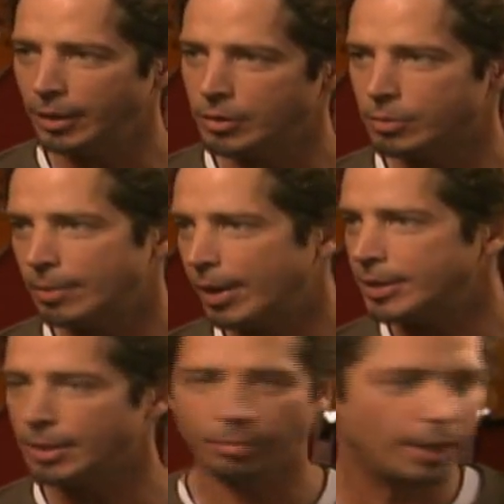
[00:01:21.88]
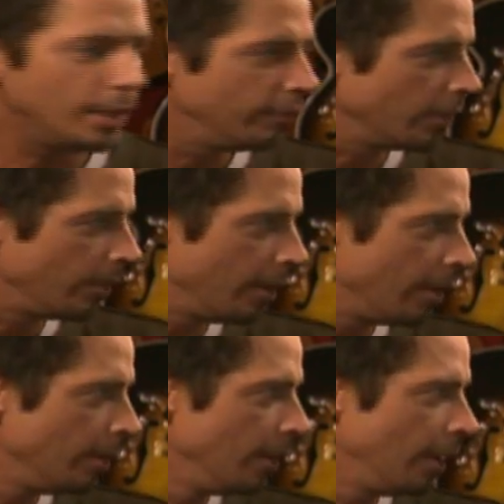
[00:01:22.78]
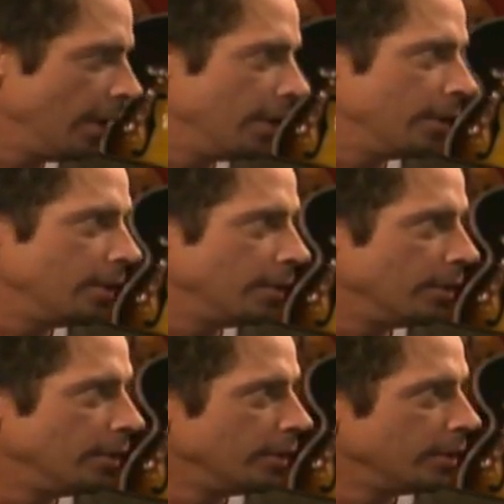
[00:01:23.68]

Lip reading: And those were the bands that played everywhere. And